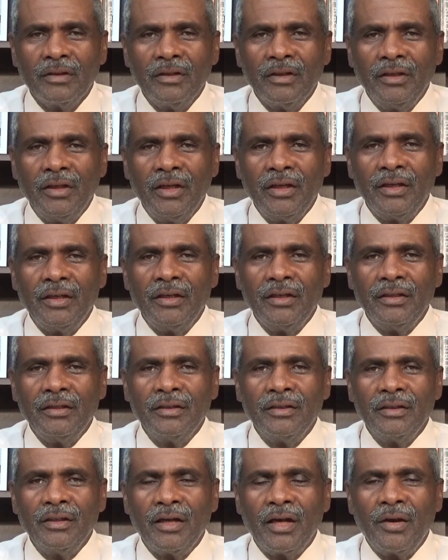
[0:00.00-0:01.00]

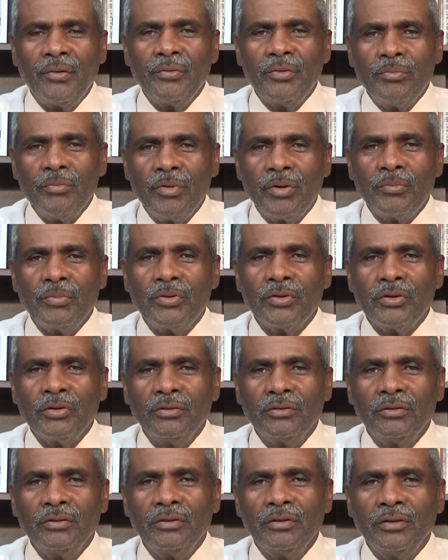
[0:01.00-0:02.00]
and I remember
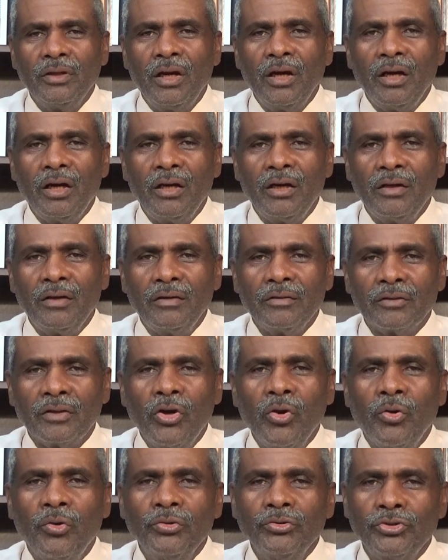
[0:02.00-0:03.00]

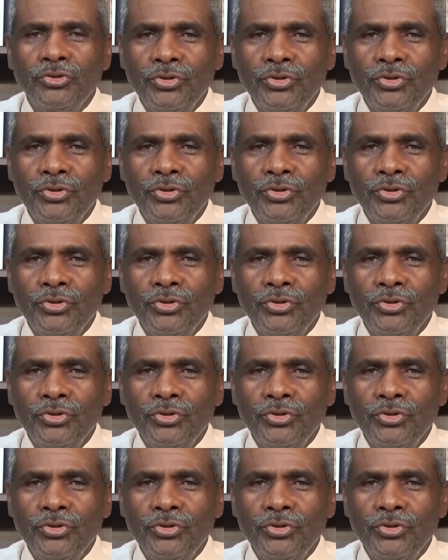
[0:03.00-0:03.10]
going